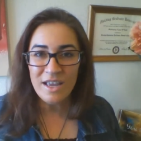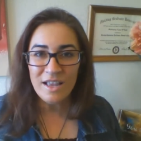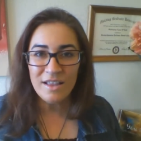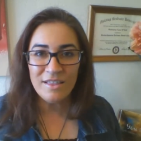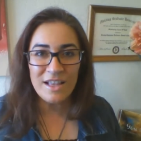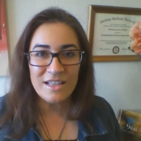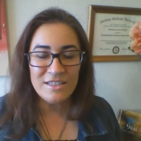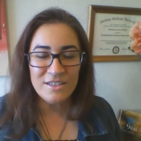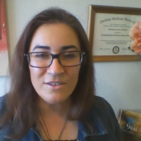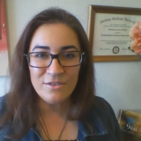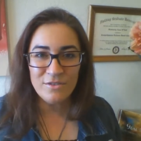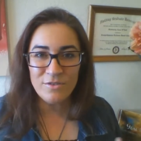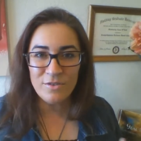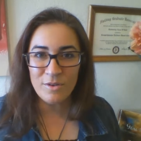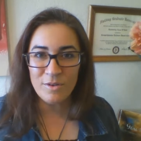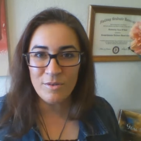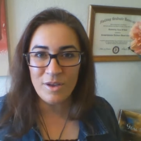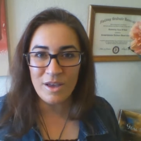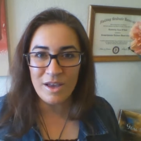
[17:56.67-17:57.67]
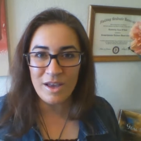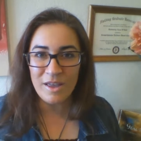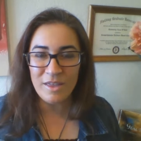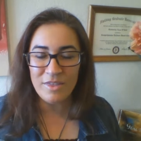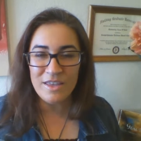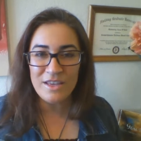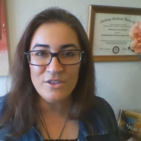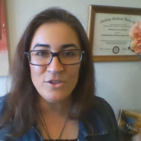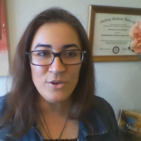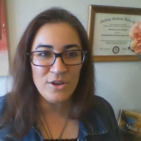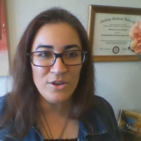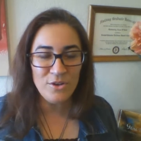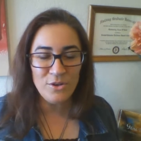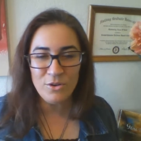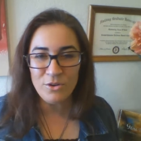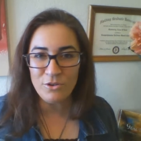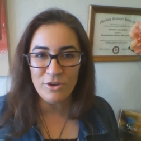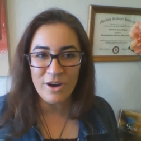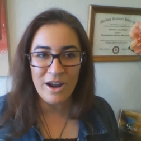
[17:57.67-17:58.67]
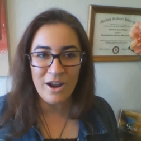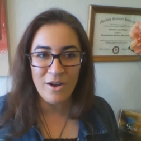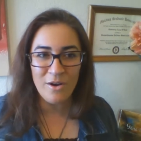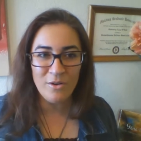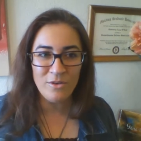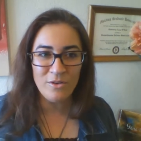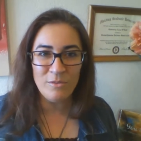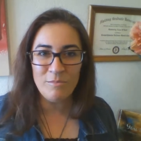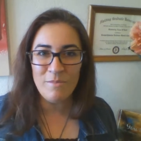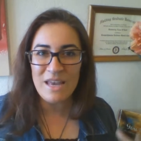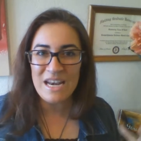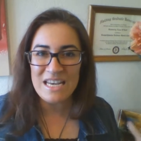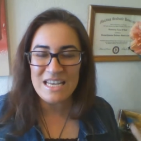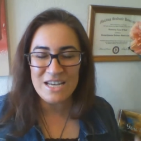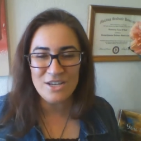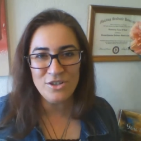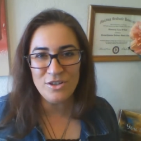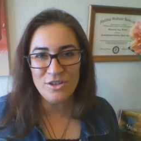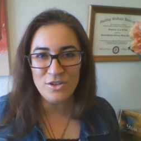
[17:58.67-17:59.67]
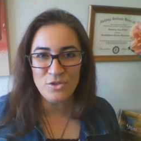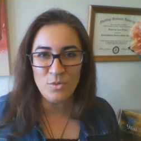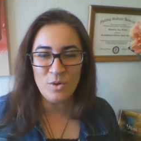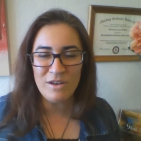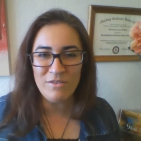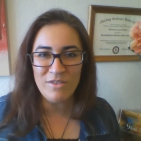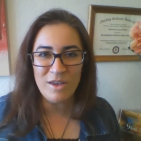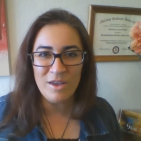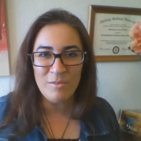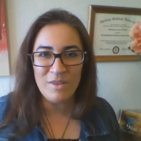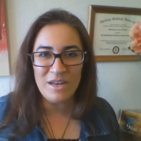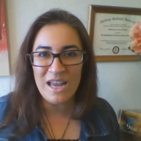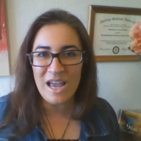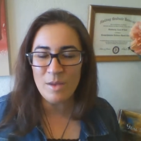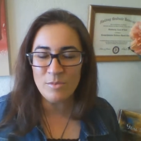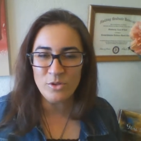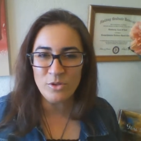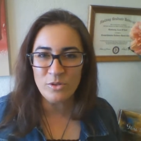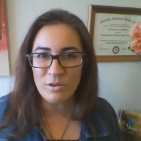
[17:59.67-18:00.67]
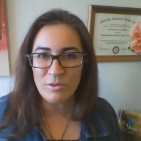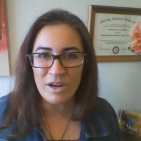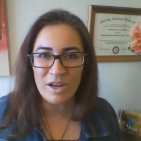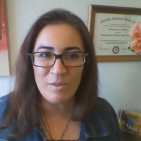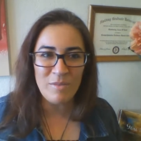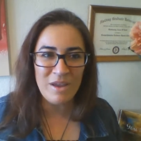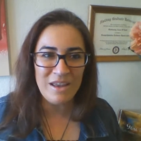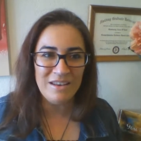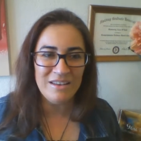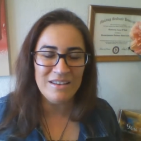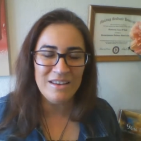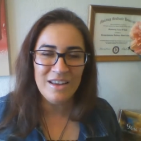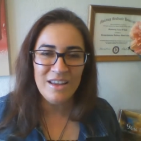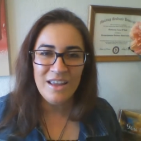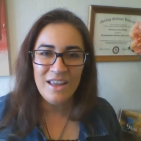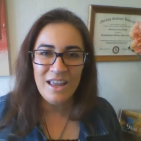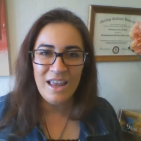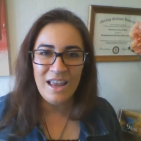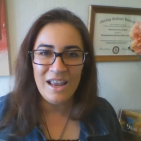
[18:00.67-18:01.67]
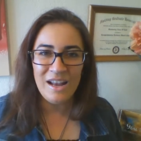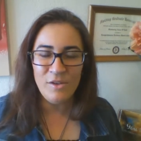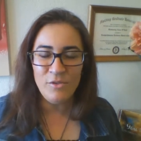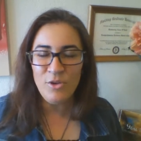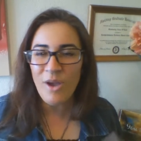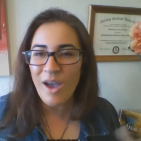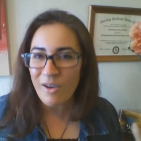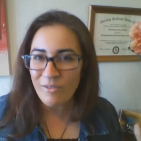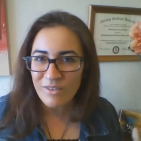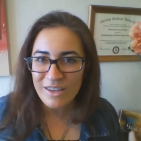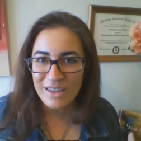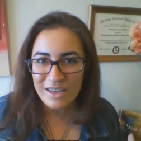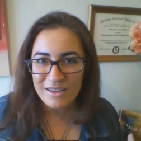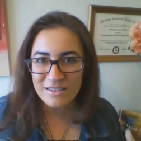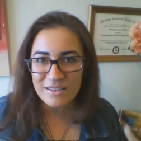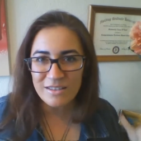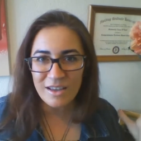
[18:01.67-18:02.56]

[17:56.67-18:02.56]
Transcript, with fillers: lots of uh, things you can do to ground. Meditation is one of them that I absolutely recommend. And if you haven't yet,